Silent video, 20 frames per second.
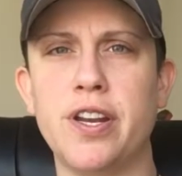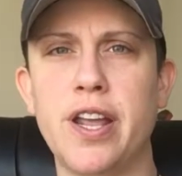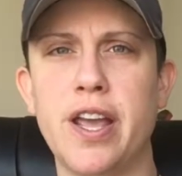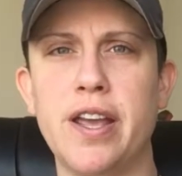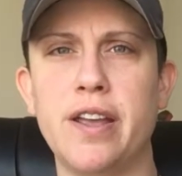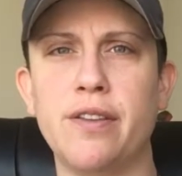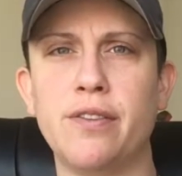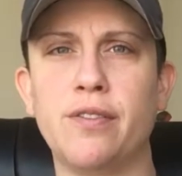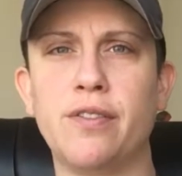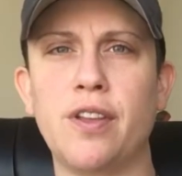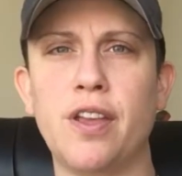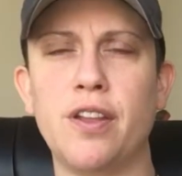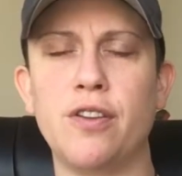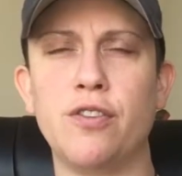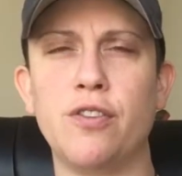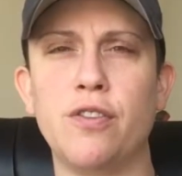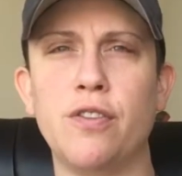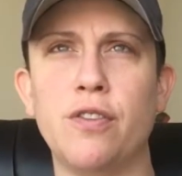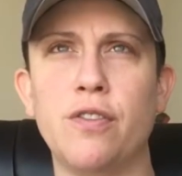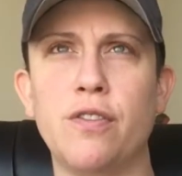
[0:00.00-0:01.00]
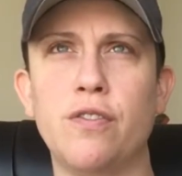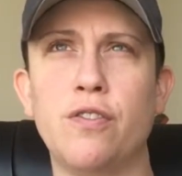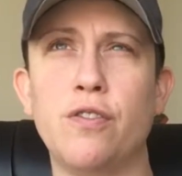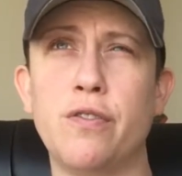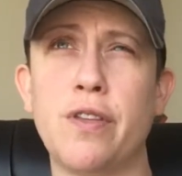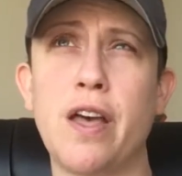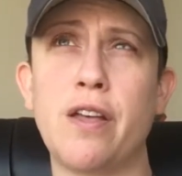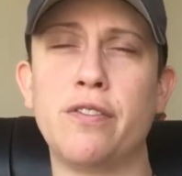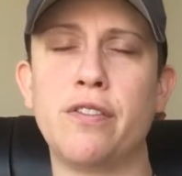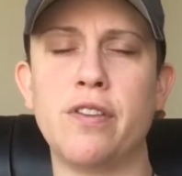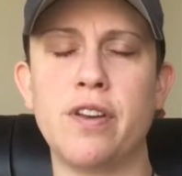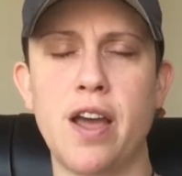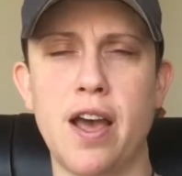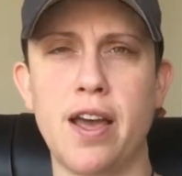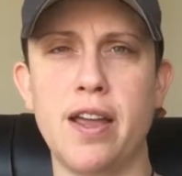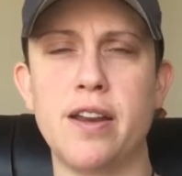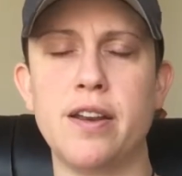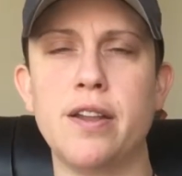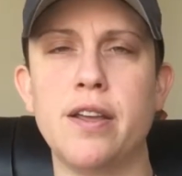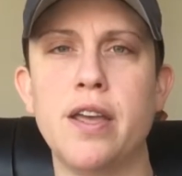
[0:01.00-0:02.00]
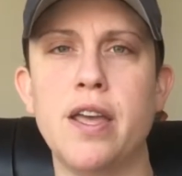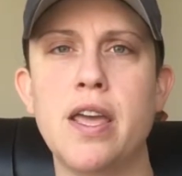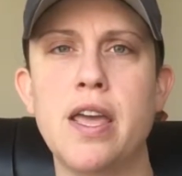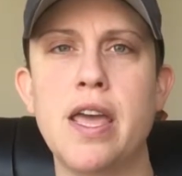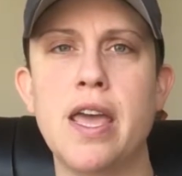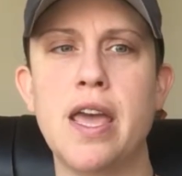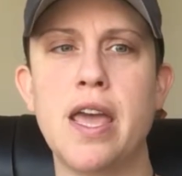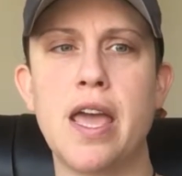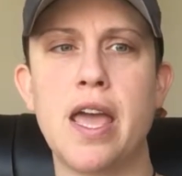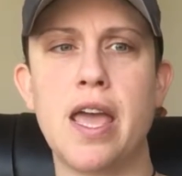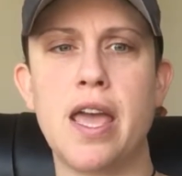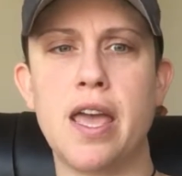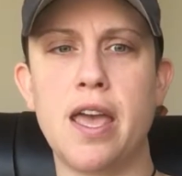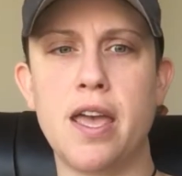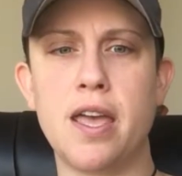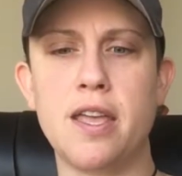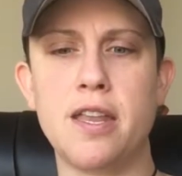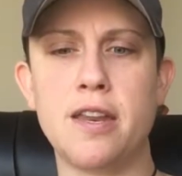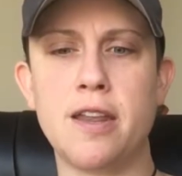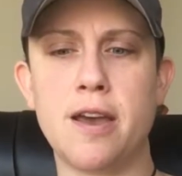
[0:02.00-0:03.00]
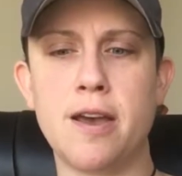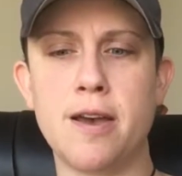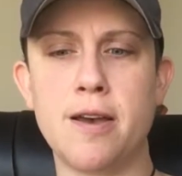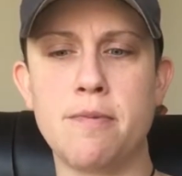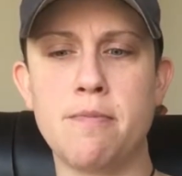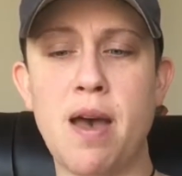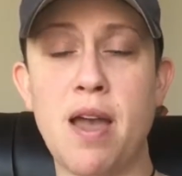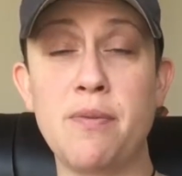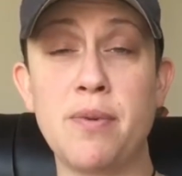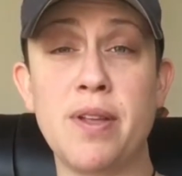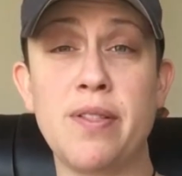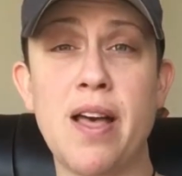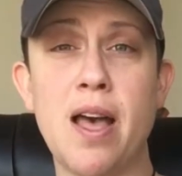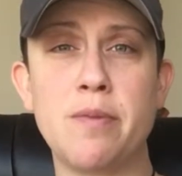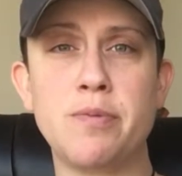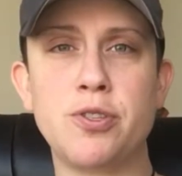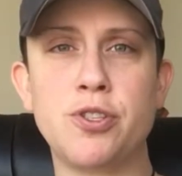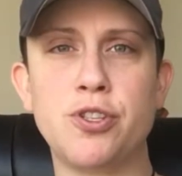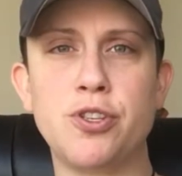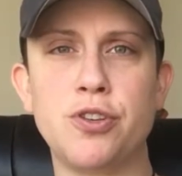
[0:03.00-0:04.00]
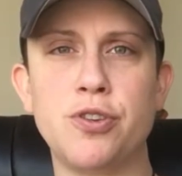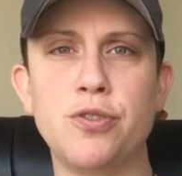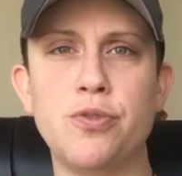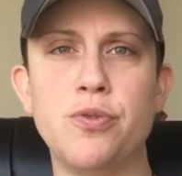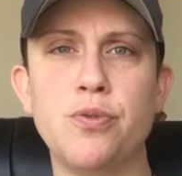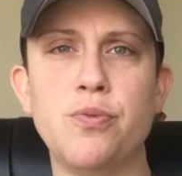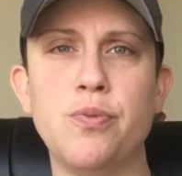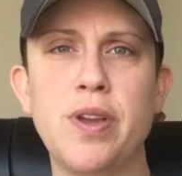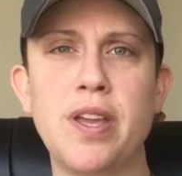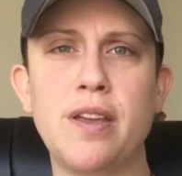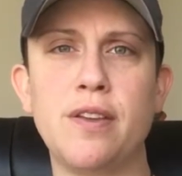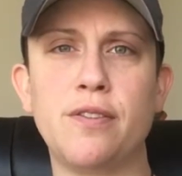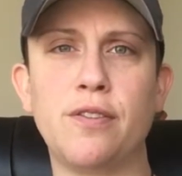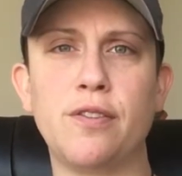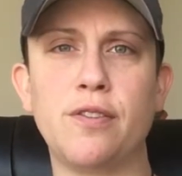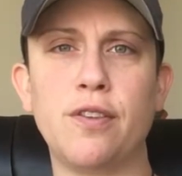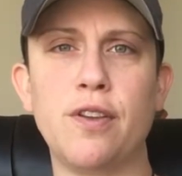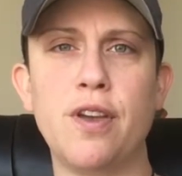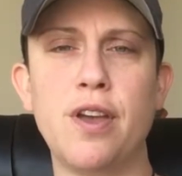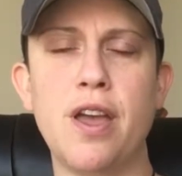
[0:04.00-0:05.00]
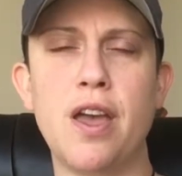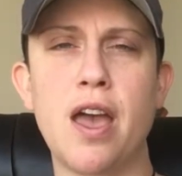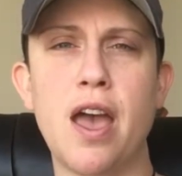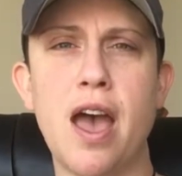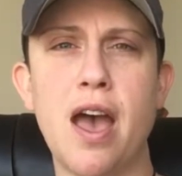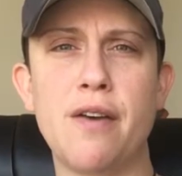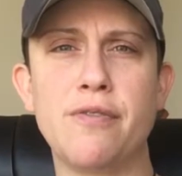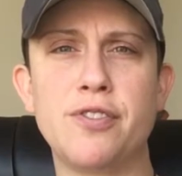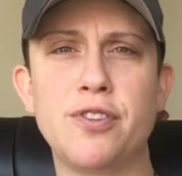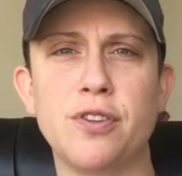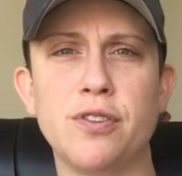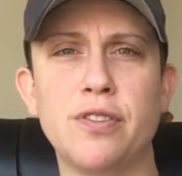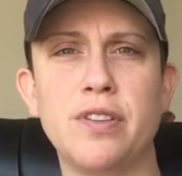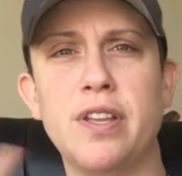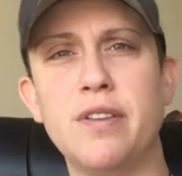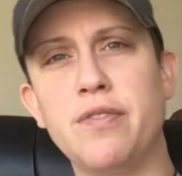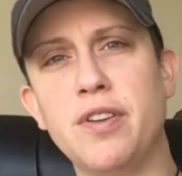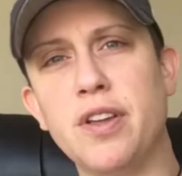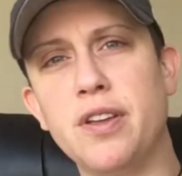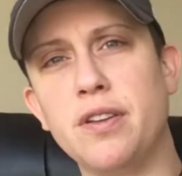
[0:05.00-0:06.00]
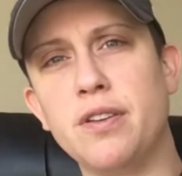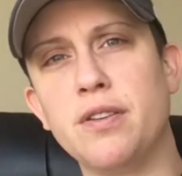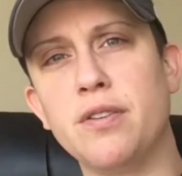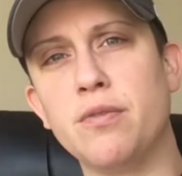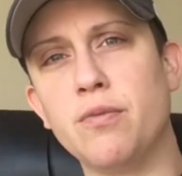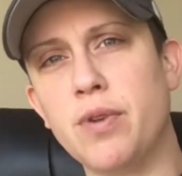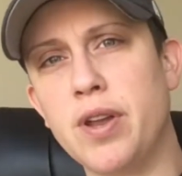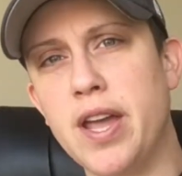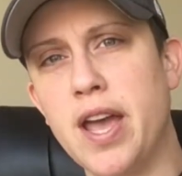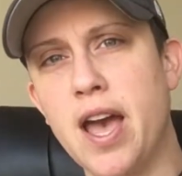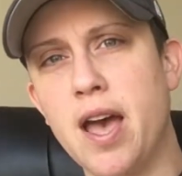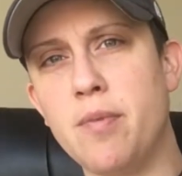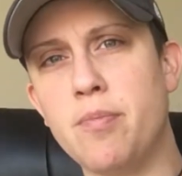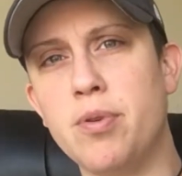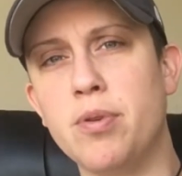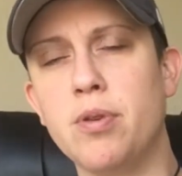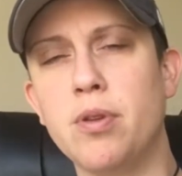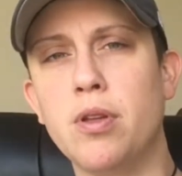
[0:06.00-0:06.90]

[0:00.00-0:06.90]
days in 2009. And I relapsed 2 weeks after leaving rehab.